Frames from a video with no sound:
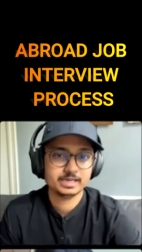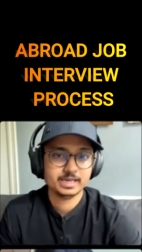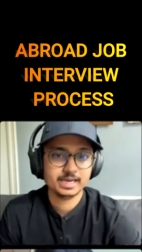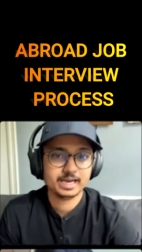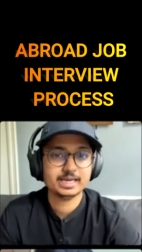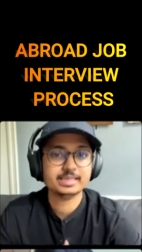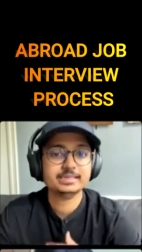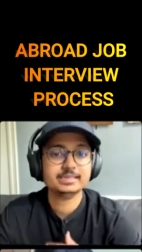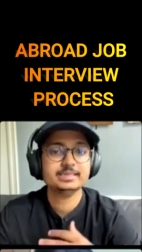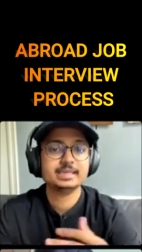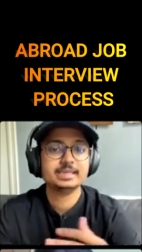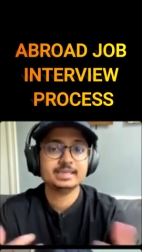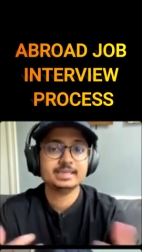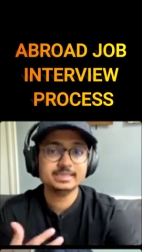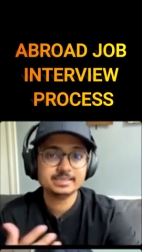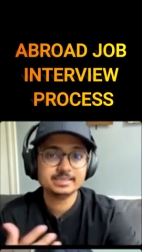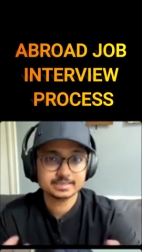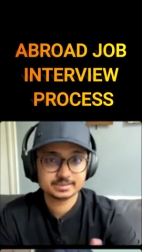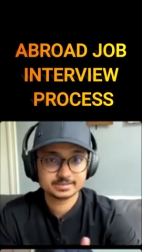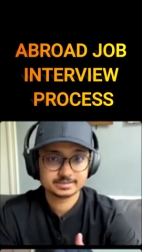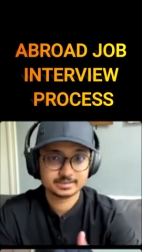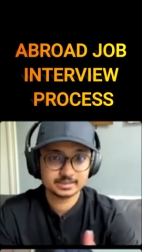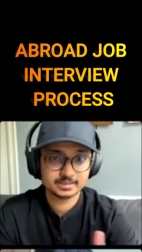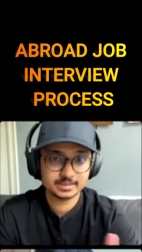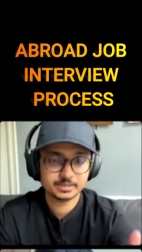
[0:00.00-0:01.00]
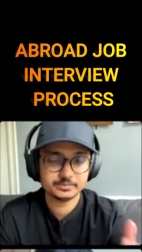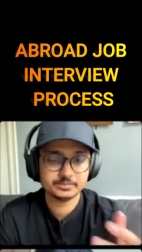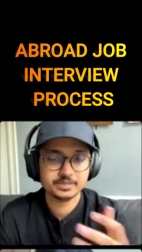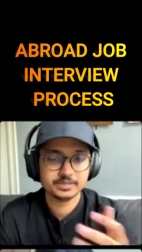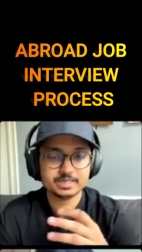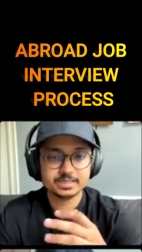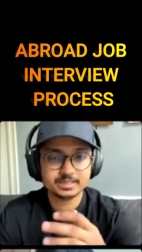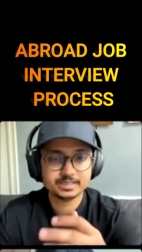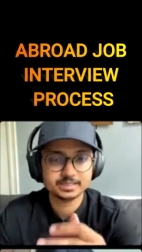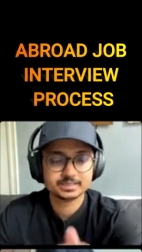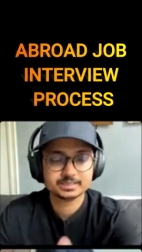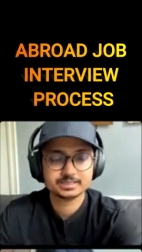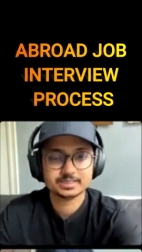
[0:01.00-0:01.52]
And in this
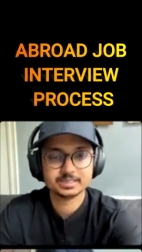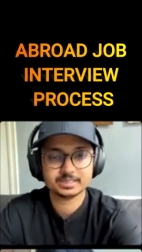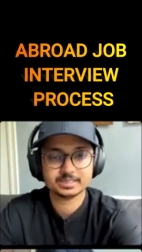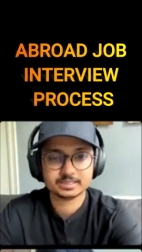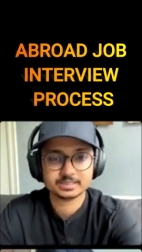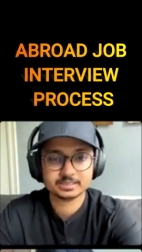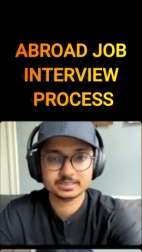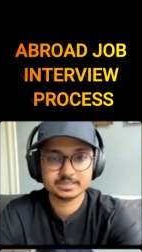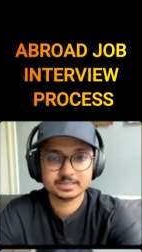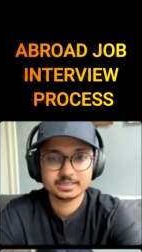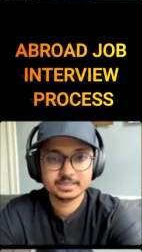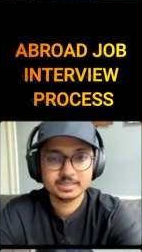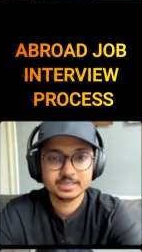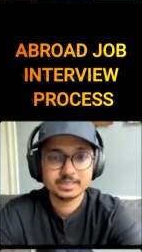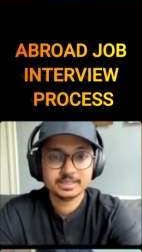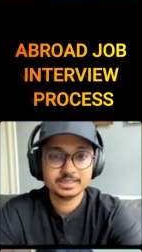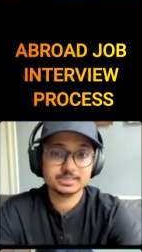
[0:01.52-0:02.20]
30-minute discussion,